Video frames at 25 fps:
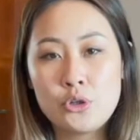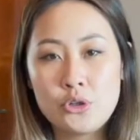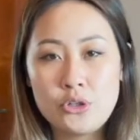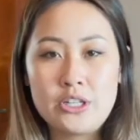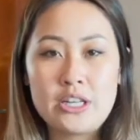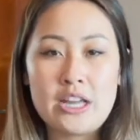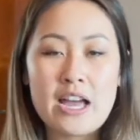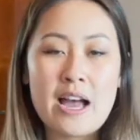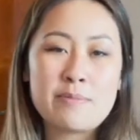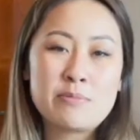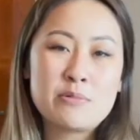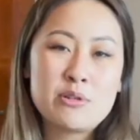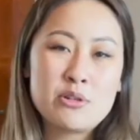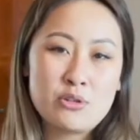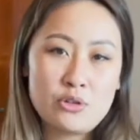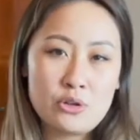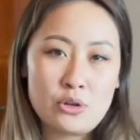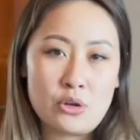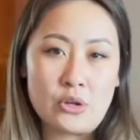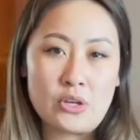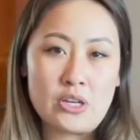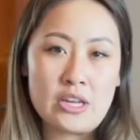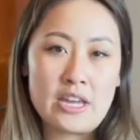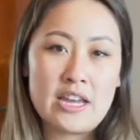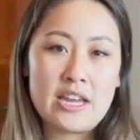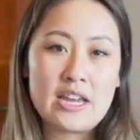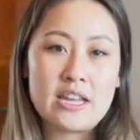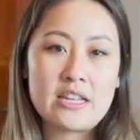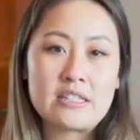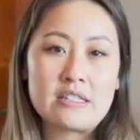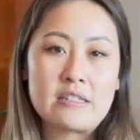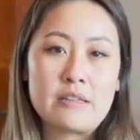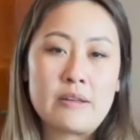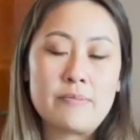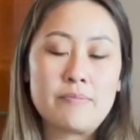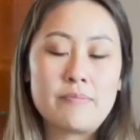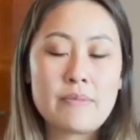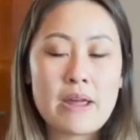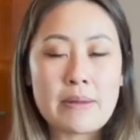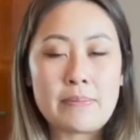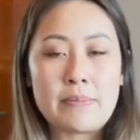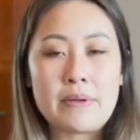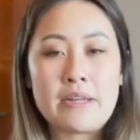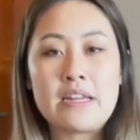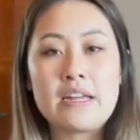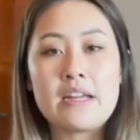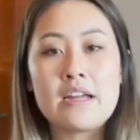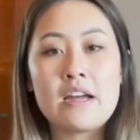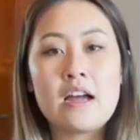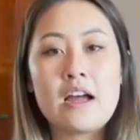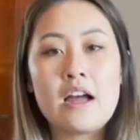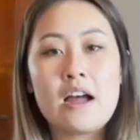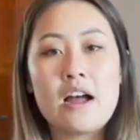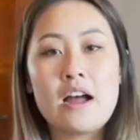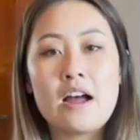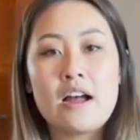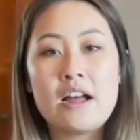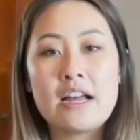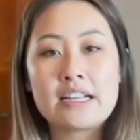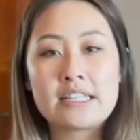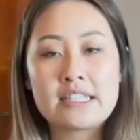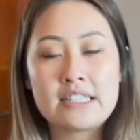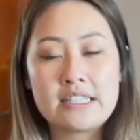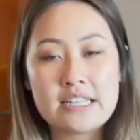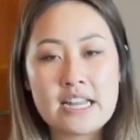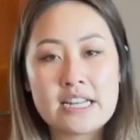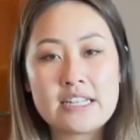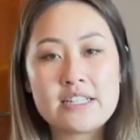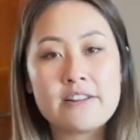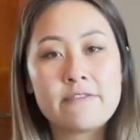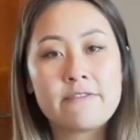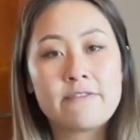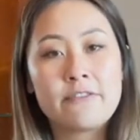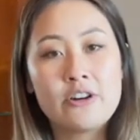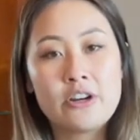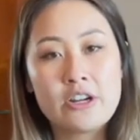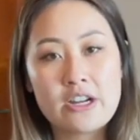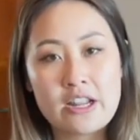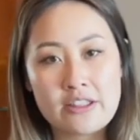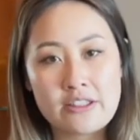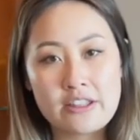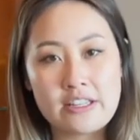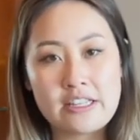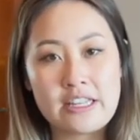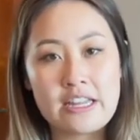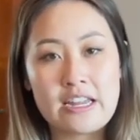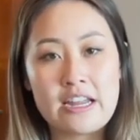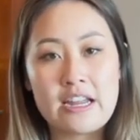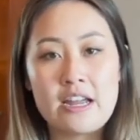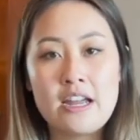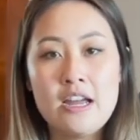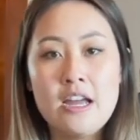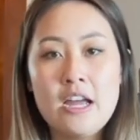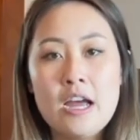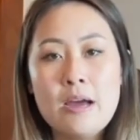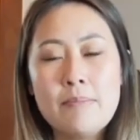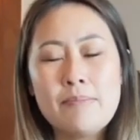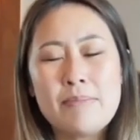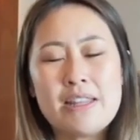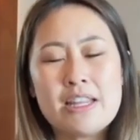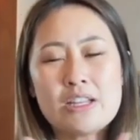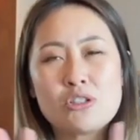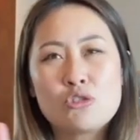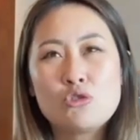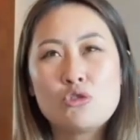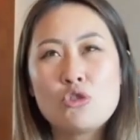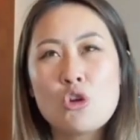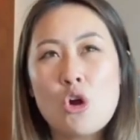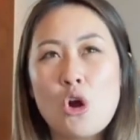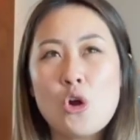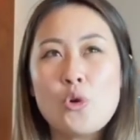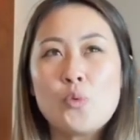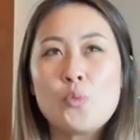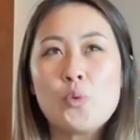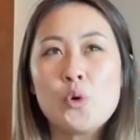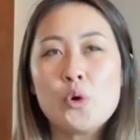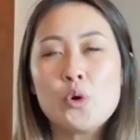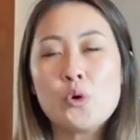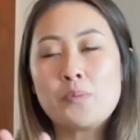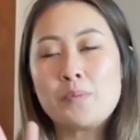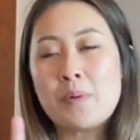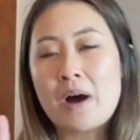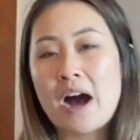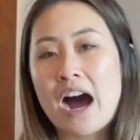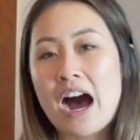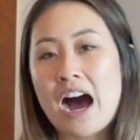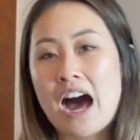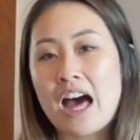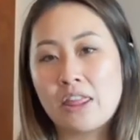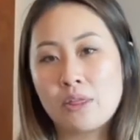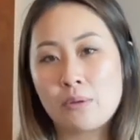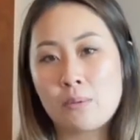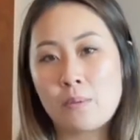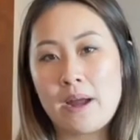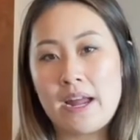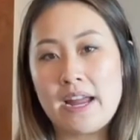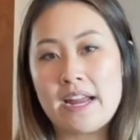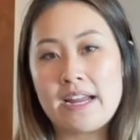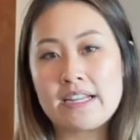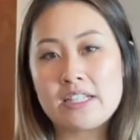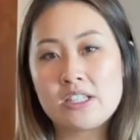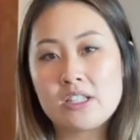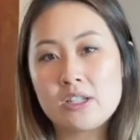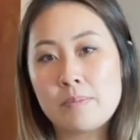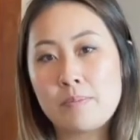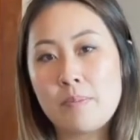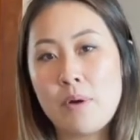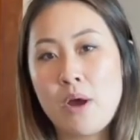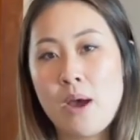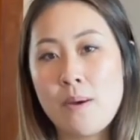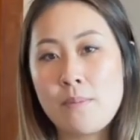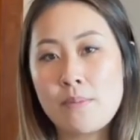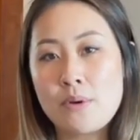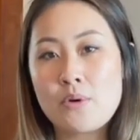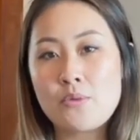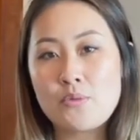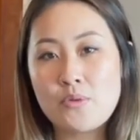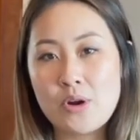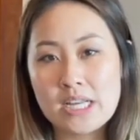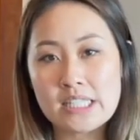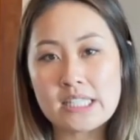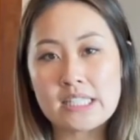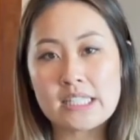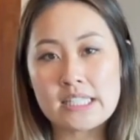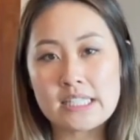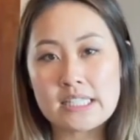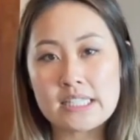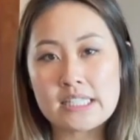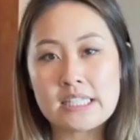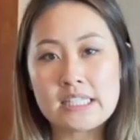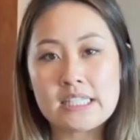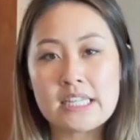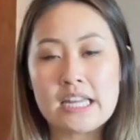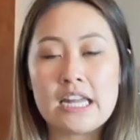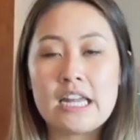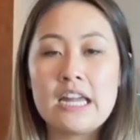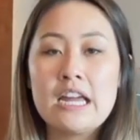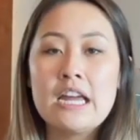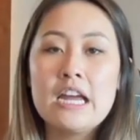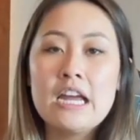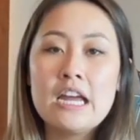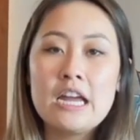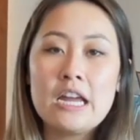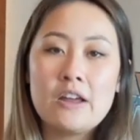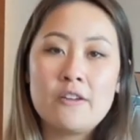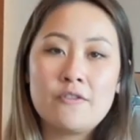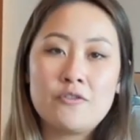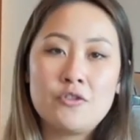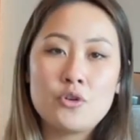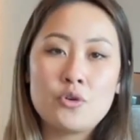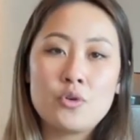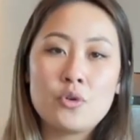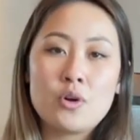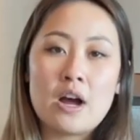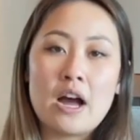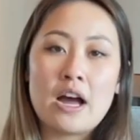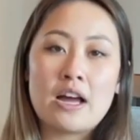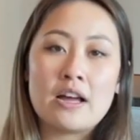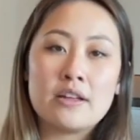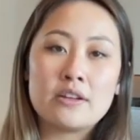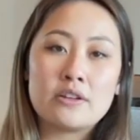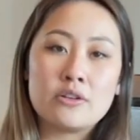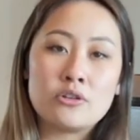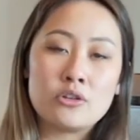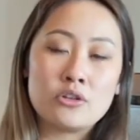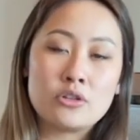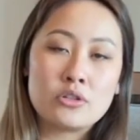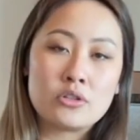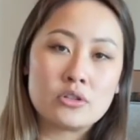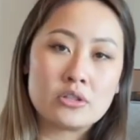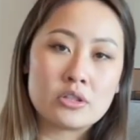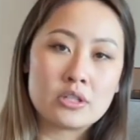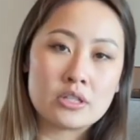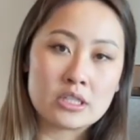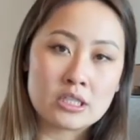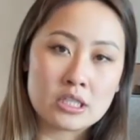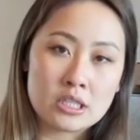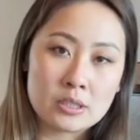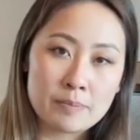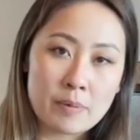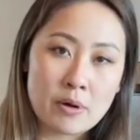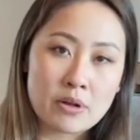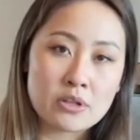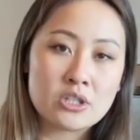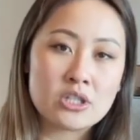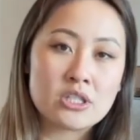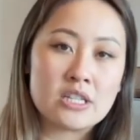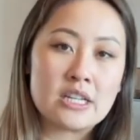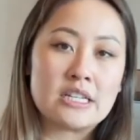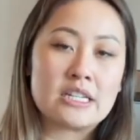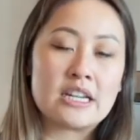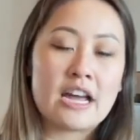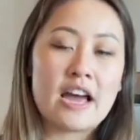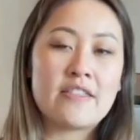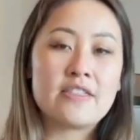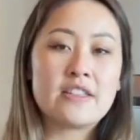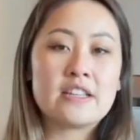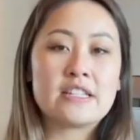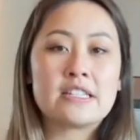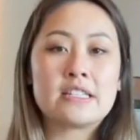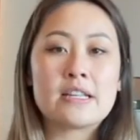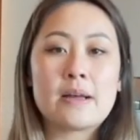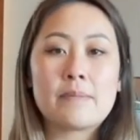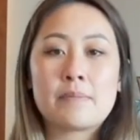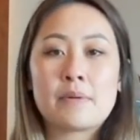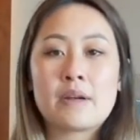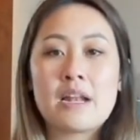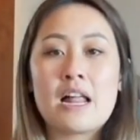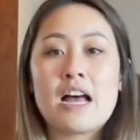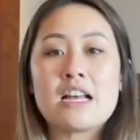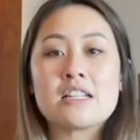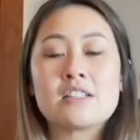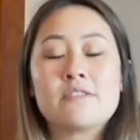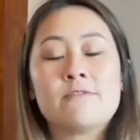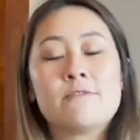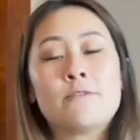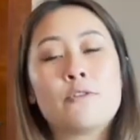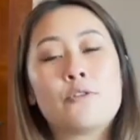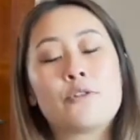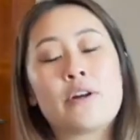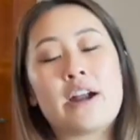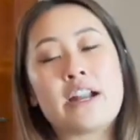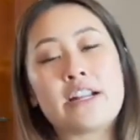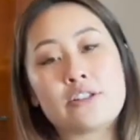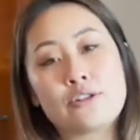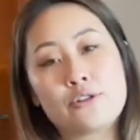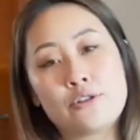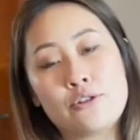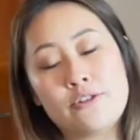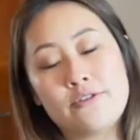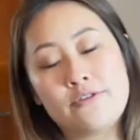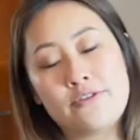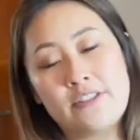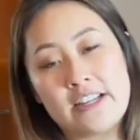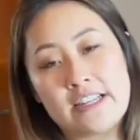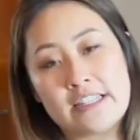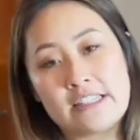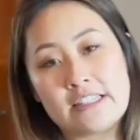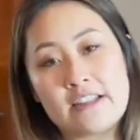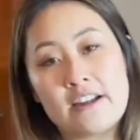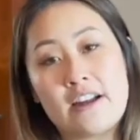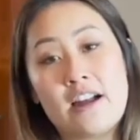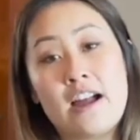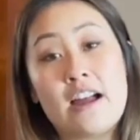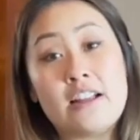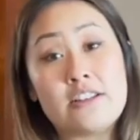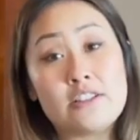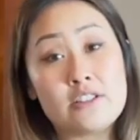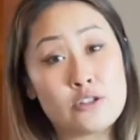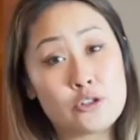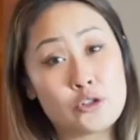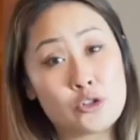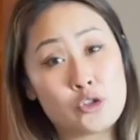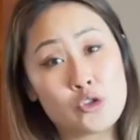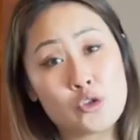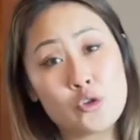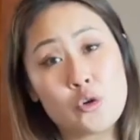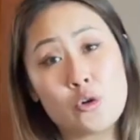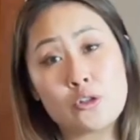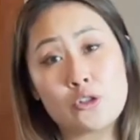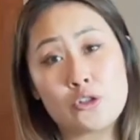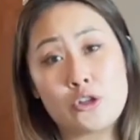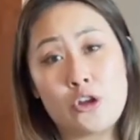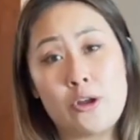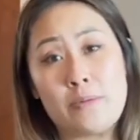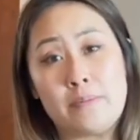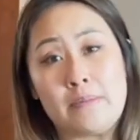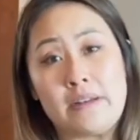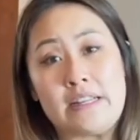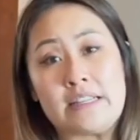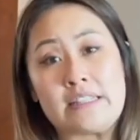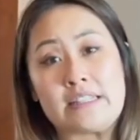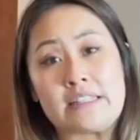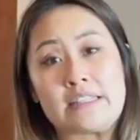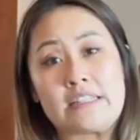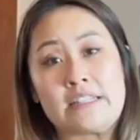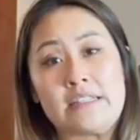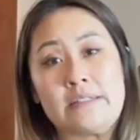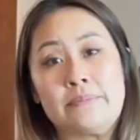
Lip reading: up to 2 years, maybe extend it for another year, but there's no real pathway to permanent residency if you are sponsored under subclass 482 visa under the short-term list.